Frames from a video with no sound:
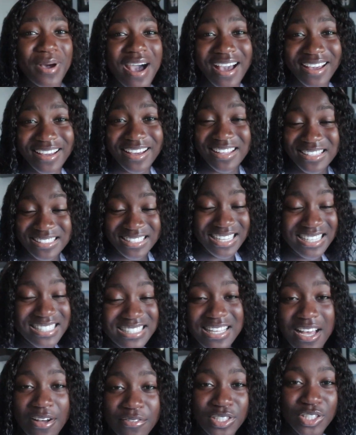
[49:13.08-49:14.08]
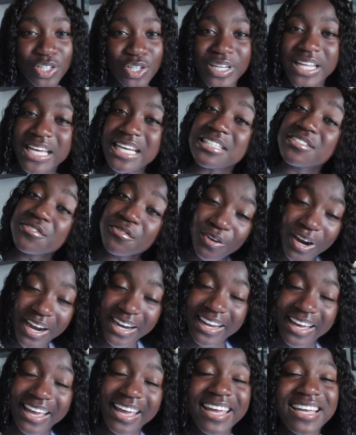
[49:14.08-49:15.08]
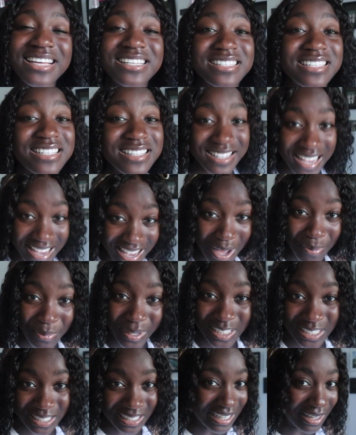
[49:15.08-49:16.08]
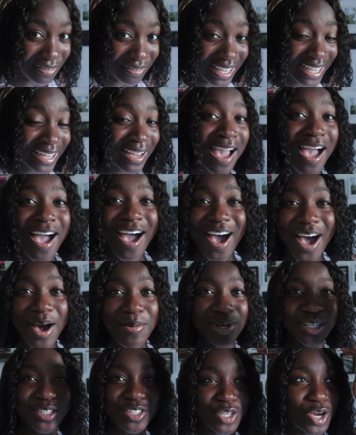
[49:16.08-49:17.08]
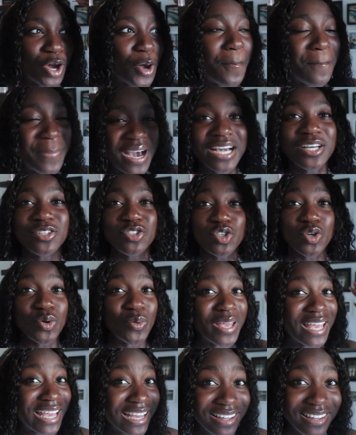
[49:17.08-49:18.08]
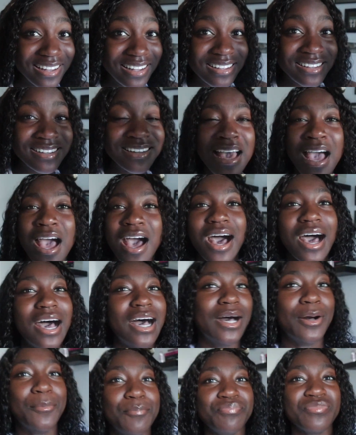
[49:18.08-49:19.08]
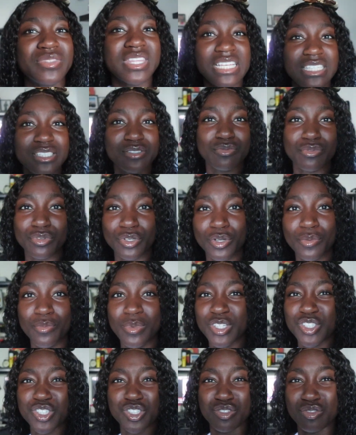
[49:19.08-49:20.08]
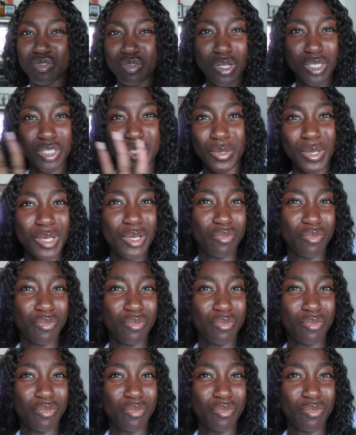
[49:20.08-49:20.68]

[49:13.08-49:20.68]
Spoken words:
Hi, guys. It is the afternoon. It is Friday. It is the day I'm actually leaving to go back to England. This room is just not doing